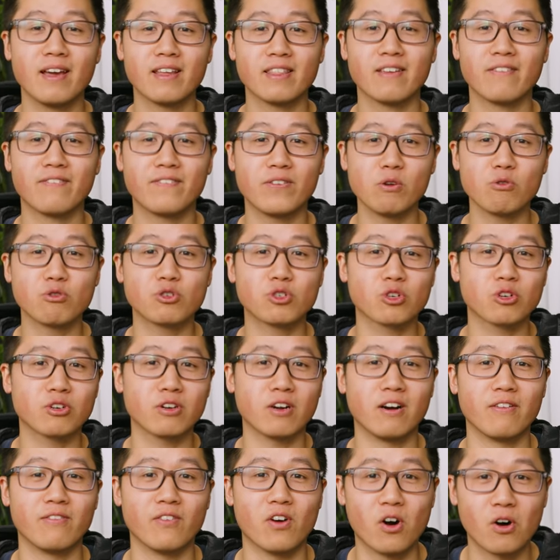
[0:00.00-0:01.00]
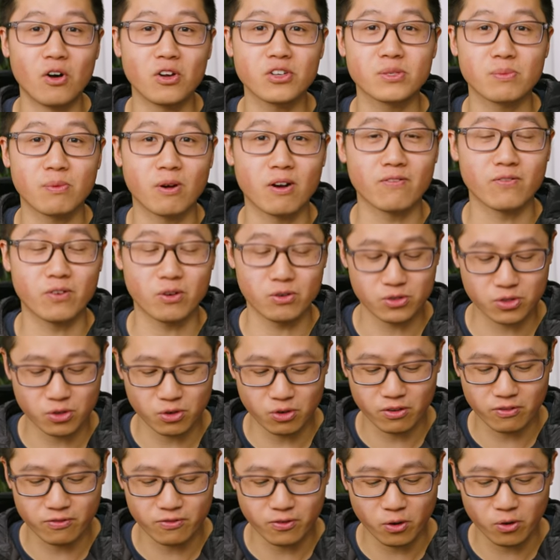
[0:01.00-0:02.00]
the future of all smartphones
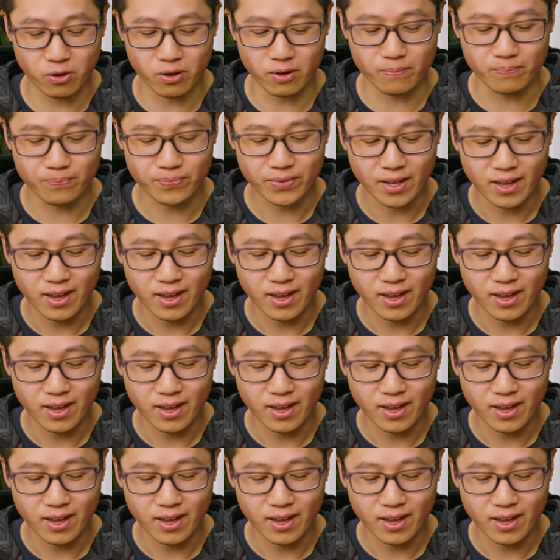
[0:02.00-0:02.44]
going forward.